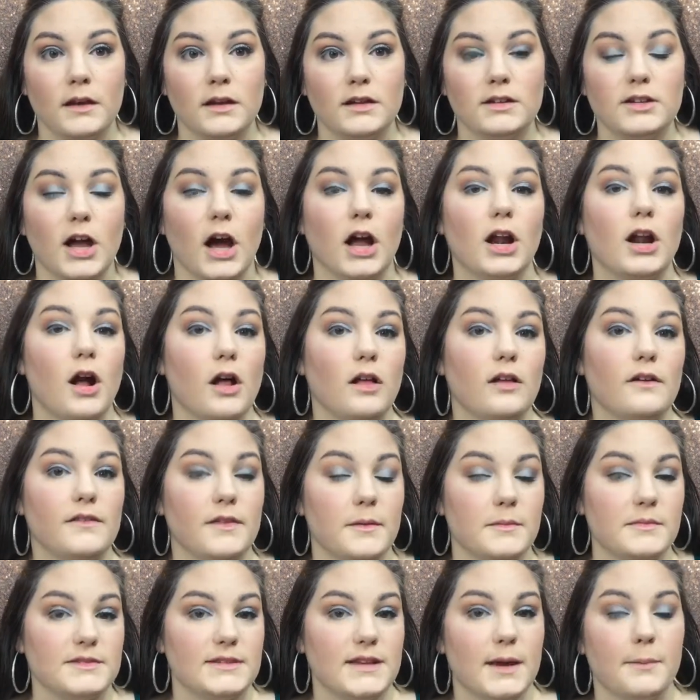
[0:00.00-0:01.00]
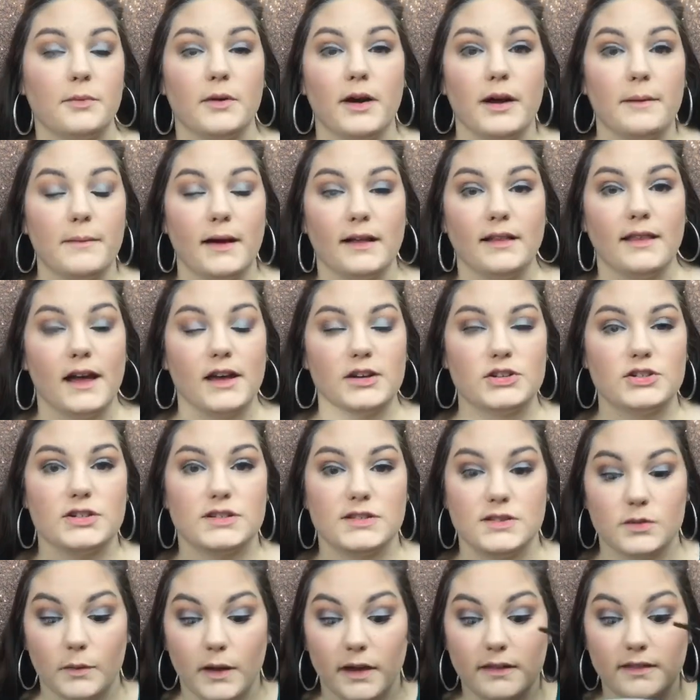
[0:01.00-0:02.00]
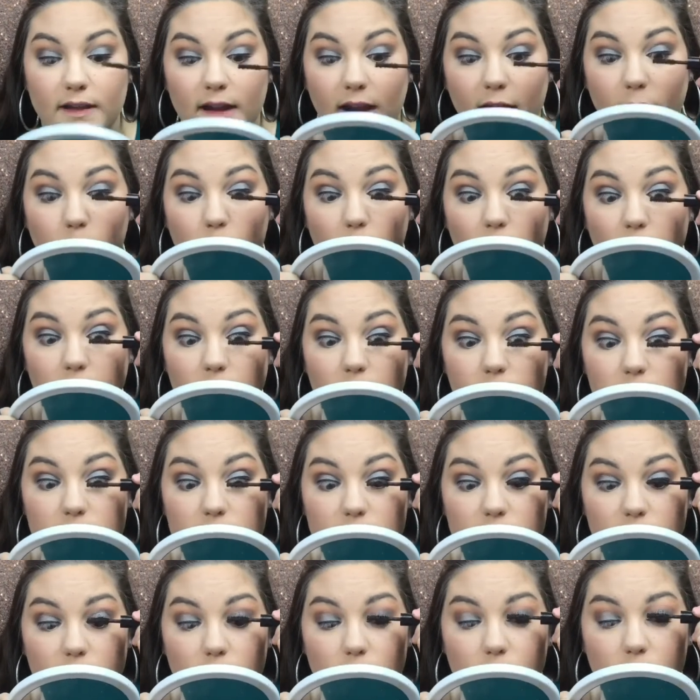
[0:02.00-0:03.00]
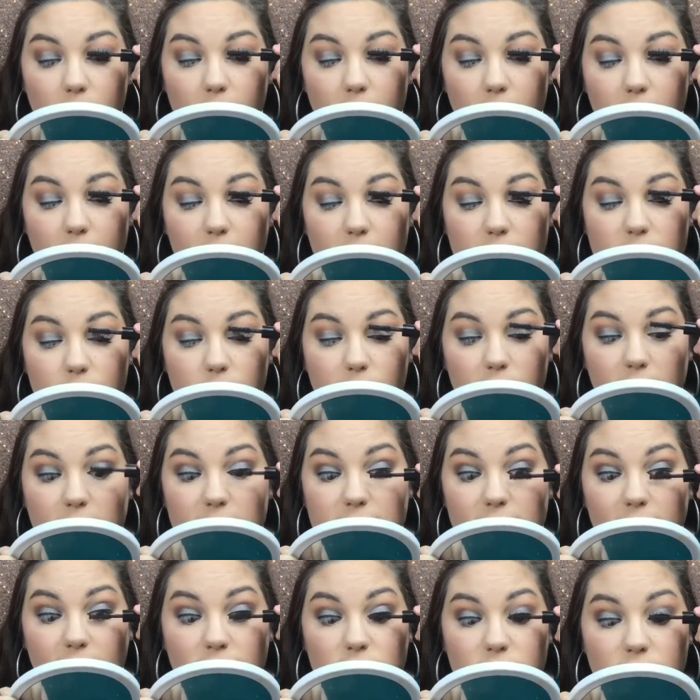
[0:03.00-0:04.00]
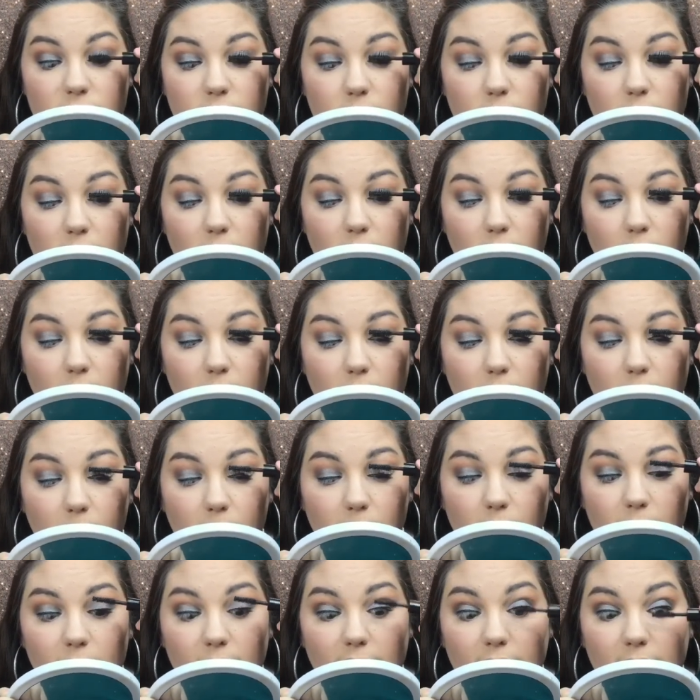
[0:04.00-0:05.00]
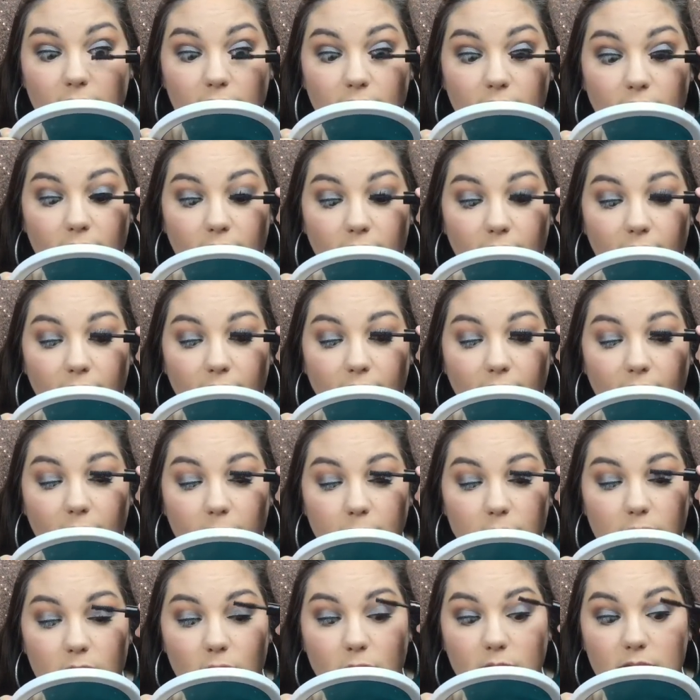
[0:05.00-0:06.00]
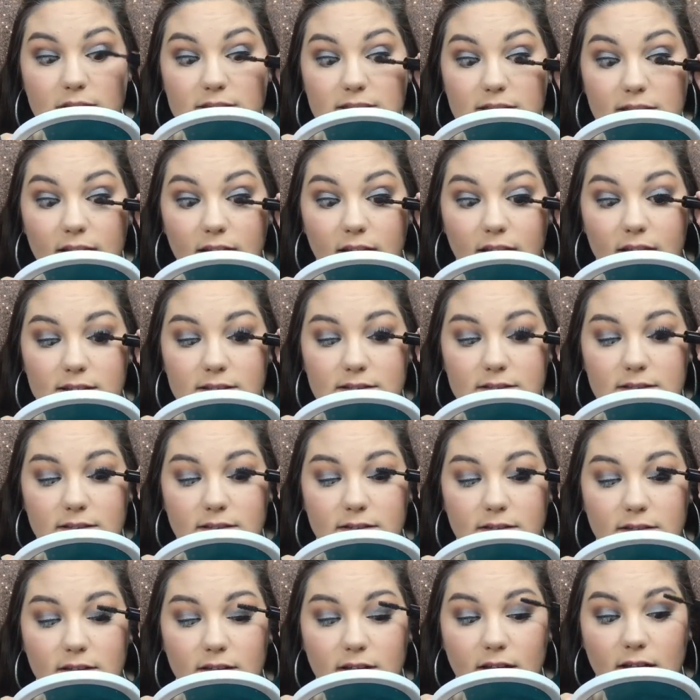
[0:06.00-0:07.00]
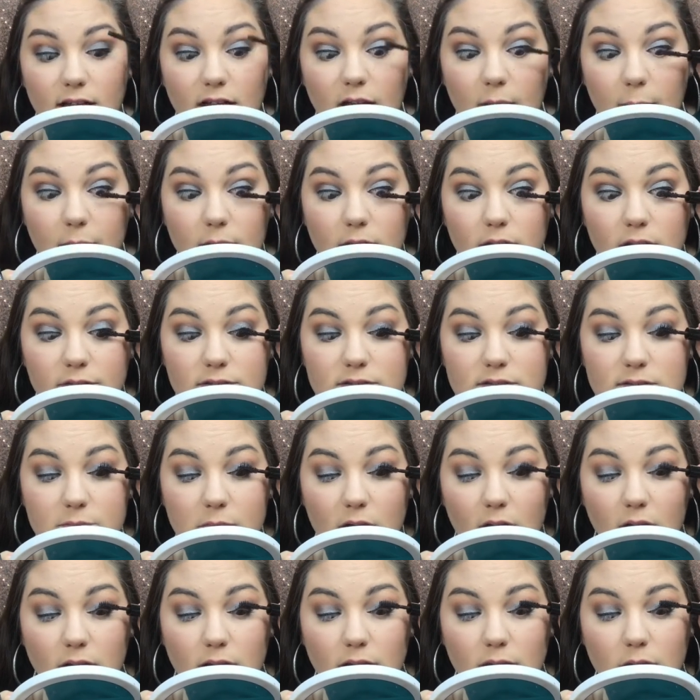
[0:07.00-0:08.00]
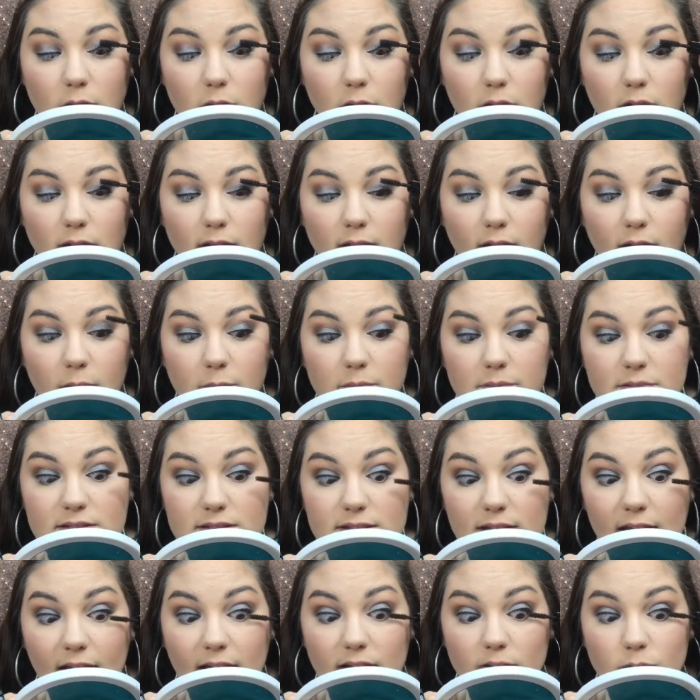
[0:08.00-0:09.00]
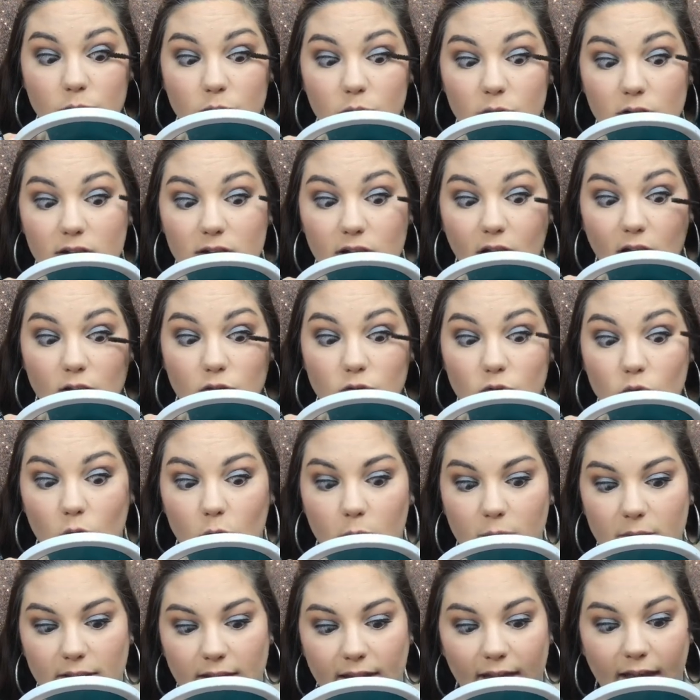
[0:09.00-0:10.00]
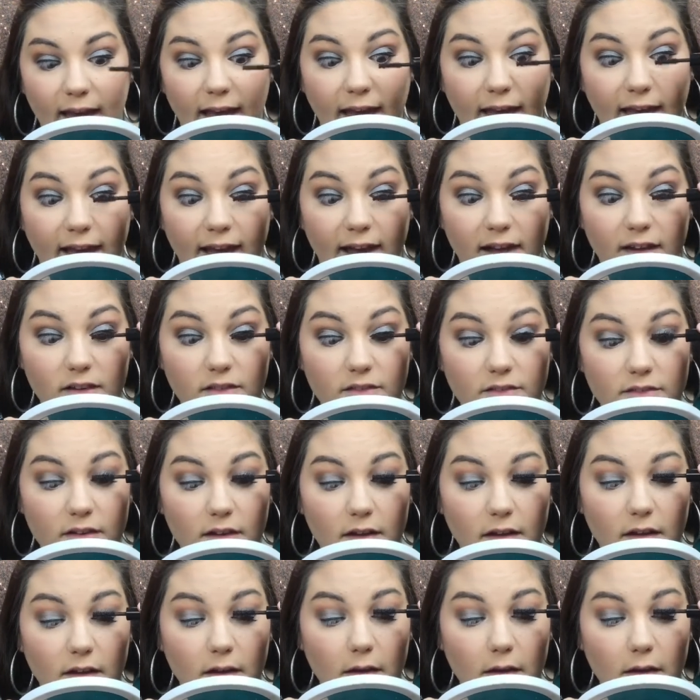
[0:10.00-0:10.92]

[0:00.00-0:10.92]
Not all of them separate my lashes the way that I want them to. This one is actually really, really pretty. I am noticing a couple of small little clumps that I would not normally have.